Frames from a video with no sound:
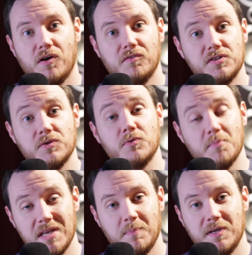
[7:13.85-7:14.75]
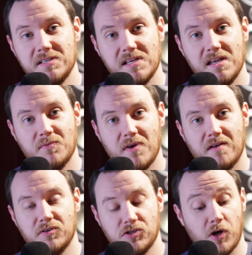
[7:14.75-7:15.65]
over to mini PC
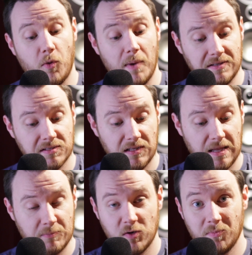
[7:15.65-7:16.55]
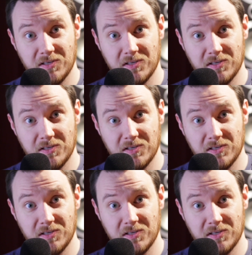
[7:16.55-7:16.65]
rather than just go back to the laptop,